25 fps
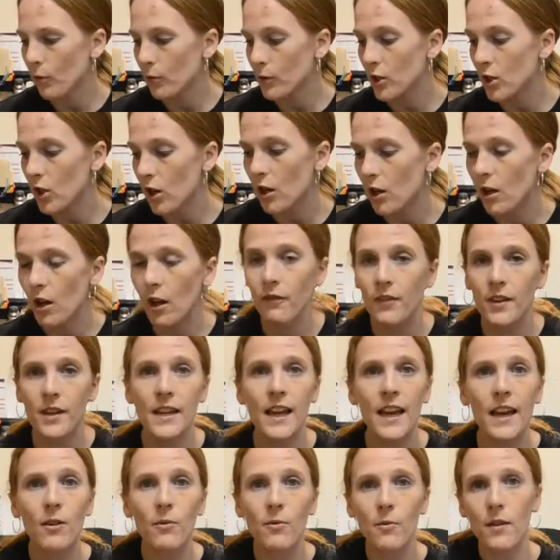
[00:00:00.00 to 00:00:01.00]
We started off the
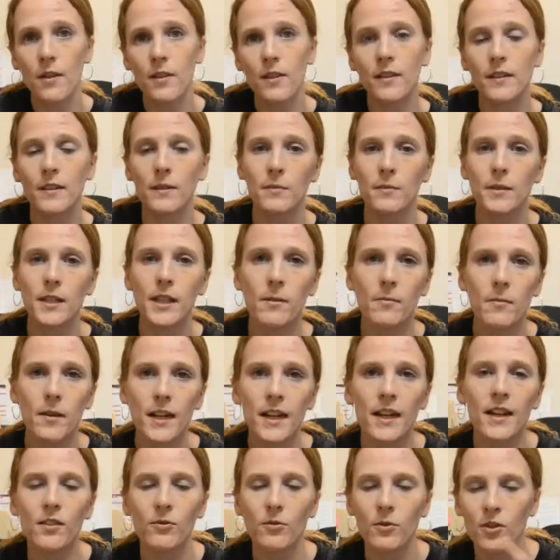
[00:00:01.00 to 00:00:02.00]
day with some team
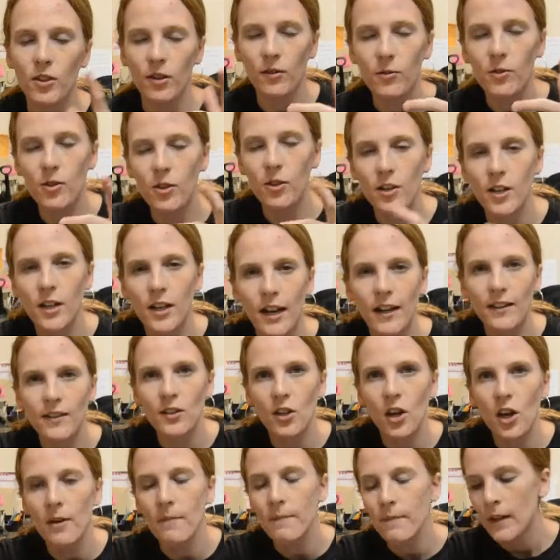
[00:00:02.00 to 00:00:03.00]
meetings, which I'm sure you guys
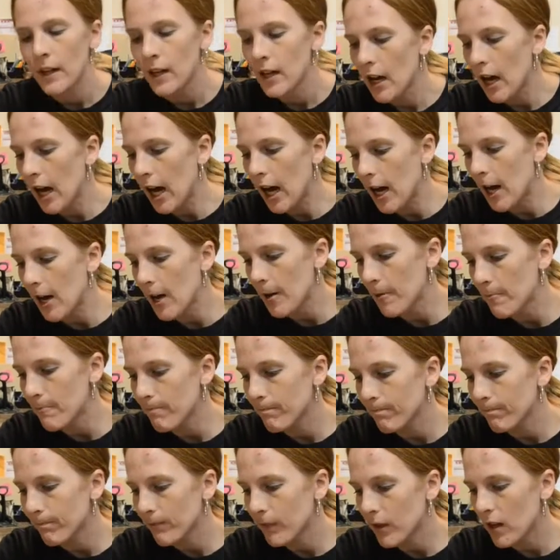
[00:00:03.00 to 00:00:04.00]
saw,
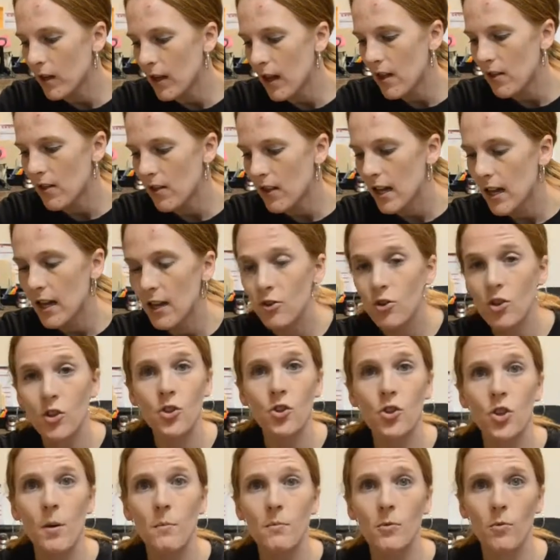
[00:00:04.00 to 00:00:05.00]
and then
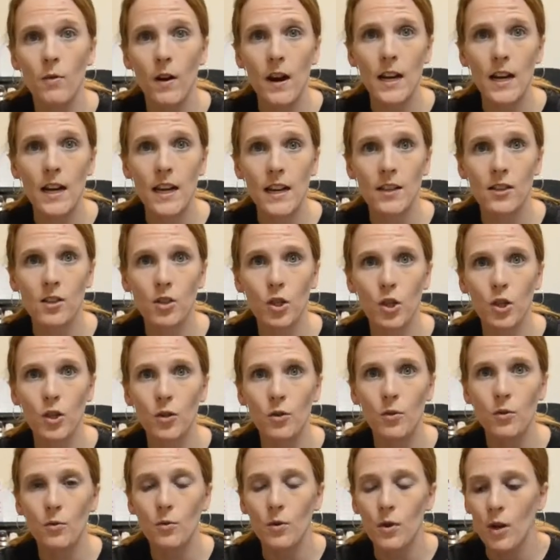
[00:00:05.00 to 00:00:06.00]
just jumped right
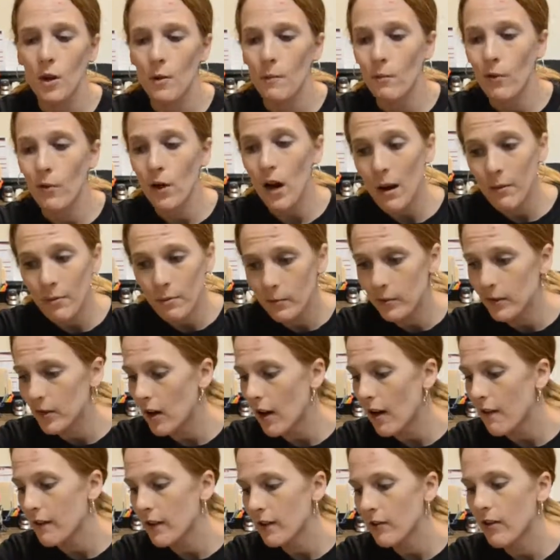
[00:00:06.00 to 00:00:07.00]
into problem
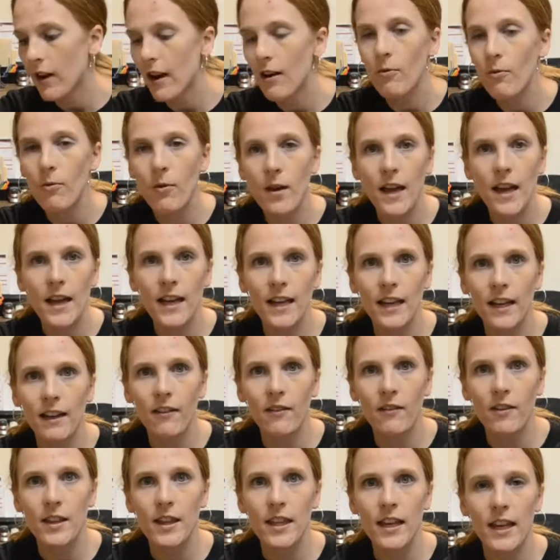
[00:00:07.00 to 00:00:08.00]
solving right away, getting
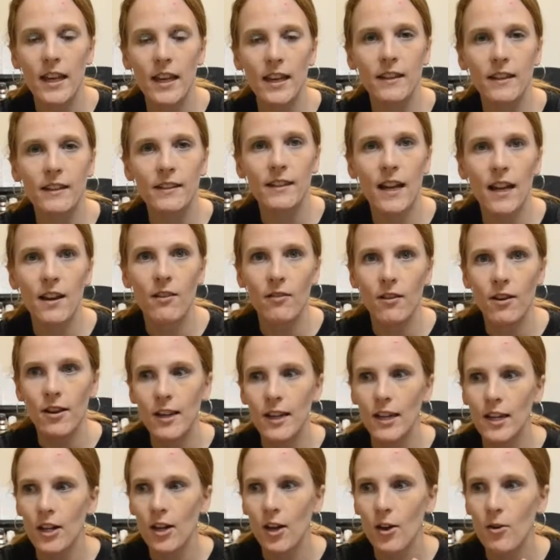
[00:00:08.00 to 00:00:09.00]
everything set and
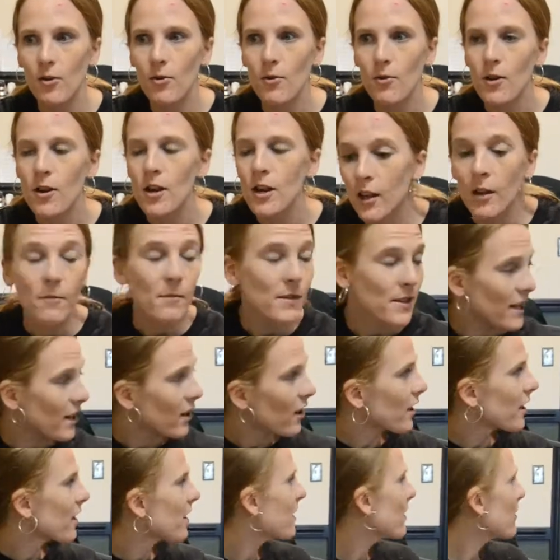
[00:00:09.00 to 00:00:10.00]
ready to go. Miss
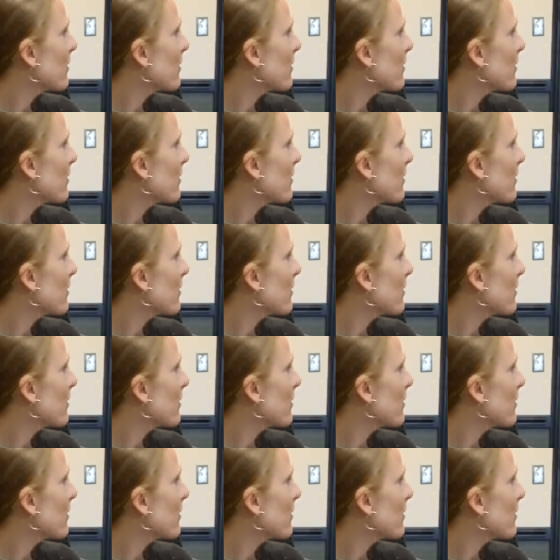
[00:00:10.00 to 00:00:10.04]
Erica